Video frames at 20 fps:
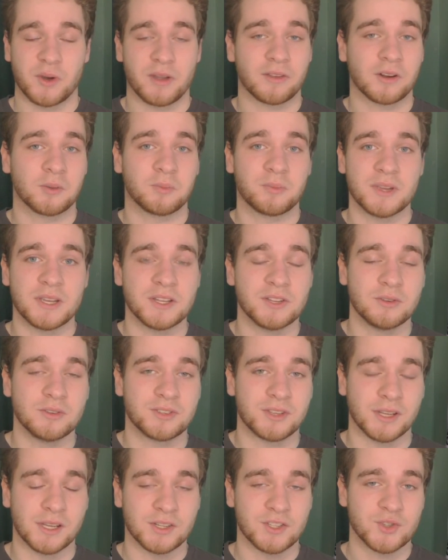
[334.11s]
whether it be due
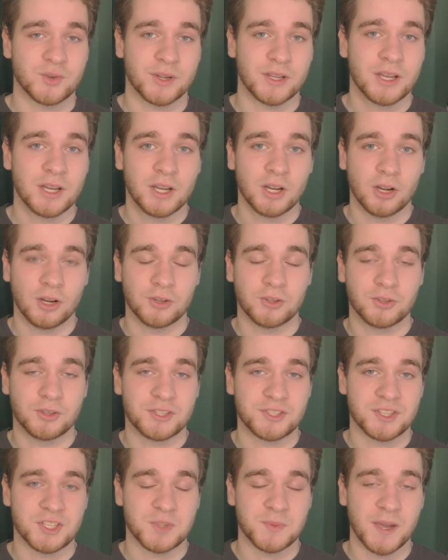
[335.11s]
to injury or due to
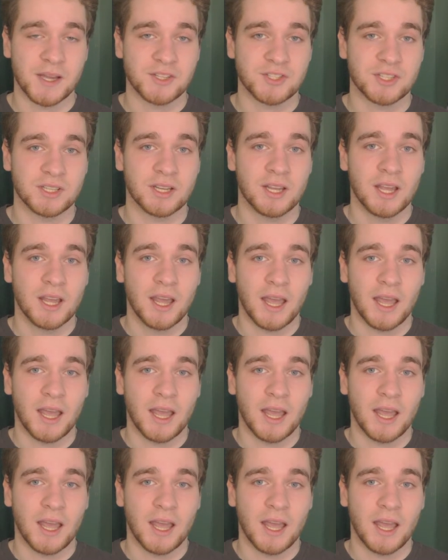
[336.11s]
suspension,